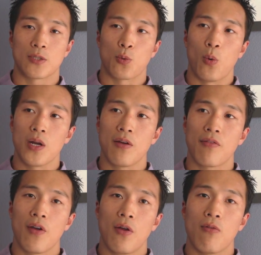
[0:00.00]
what if
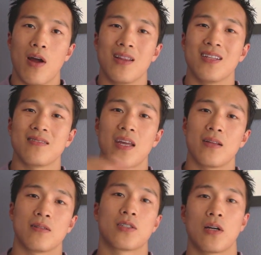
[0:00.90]
rather than leading the
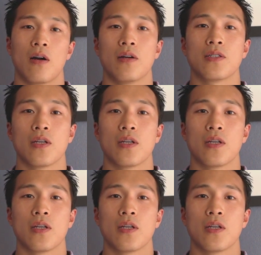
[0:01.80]
charge,